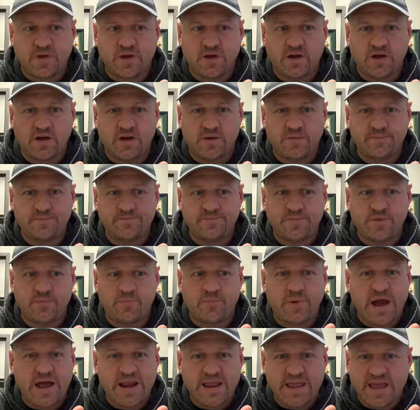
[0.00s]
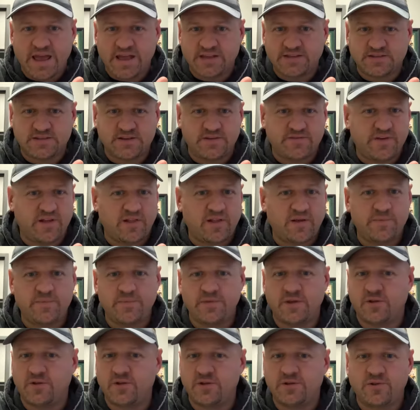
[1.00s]
The body has to
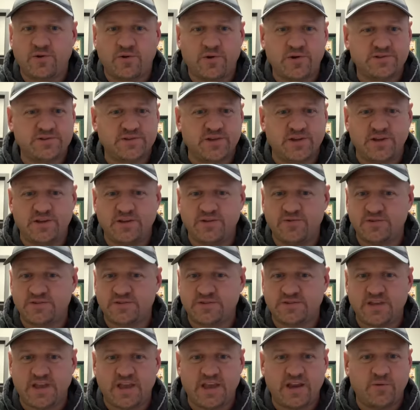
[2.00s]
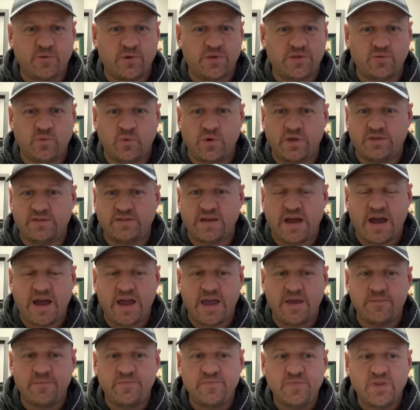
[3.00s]
develop. The good Lord's going to do his thing with
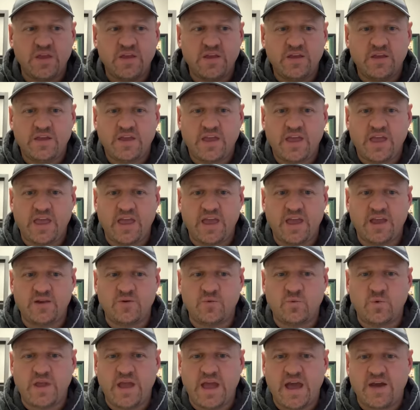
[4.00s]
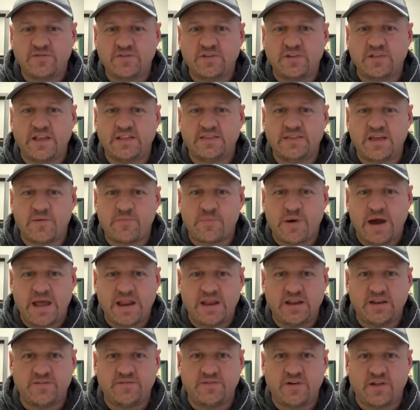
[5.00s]
time. And we have to let that
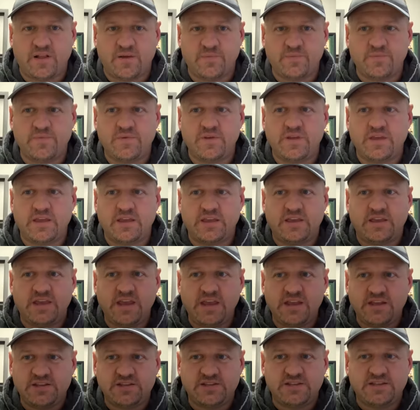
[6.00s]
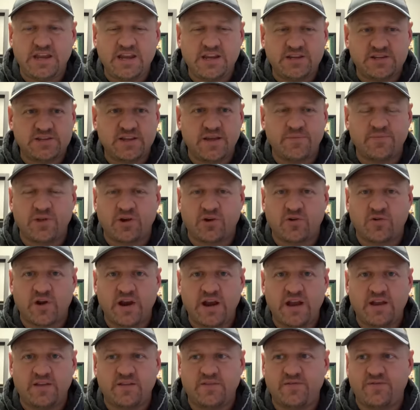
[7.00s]
body develop. Teach them the
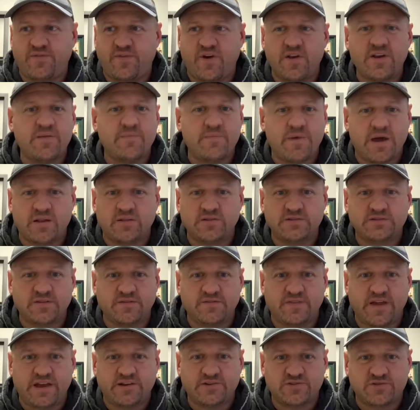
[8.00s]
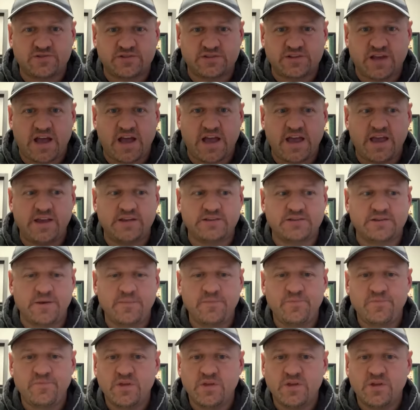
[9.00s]
great fundamentals of exercise,
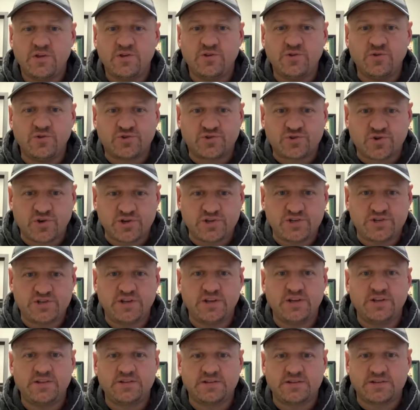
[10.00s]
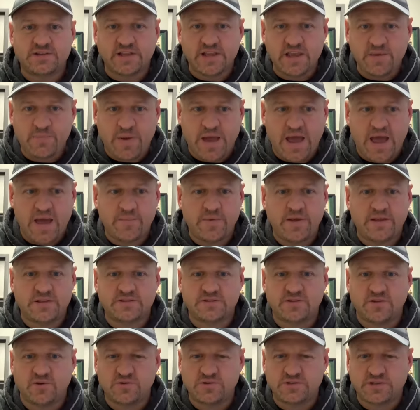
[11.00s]
nutrition, sleep
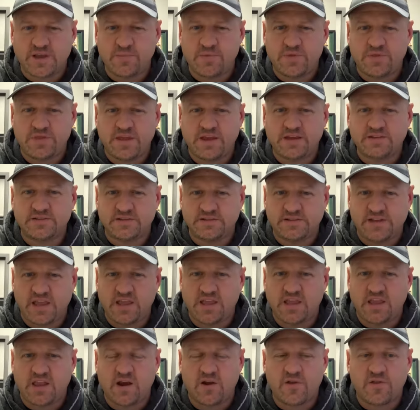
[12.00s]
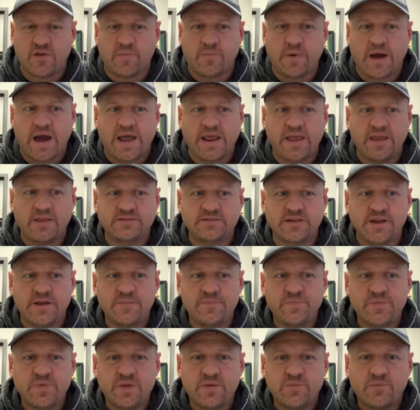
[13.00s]
habits, those type of things, and taking care of their bodies.
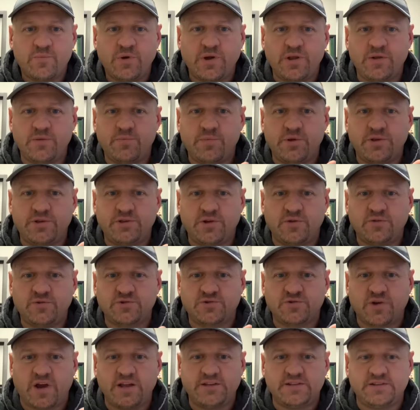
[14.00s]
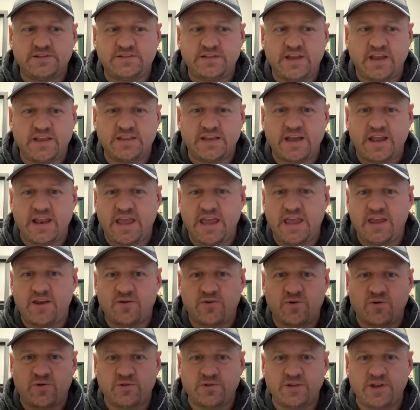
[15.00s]
But don't try to take that
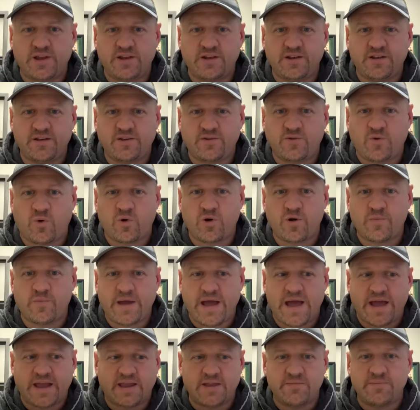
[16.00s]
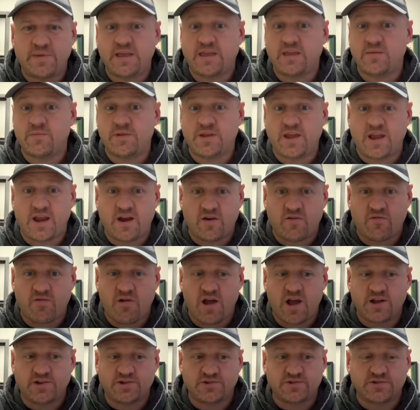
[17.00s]
8-year-old head quarterback and make him into Aaron
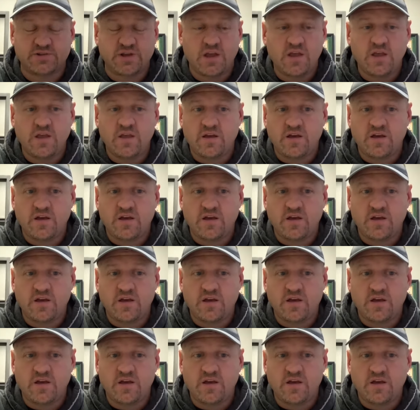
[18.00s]
Rodgers.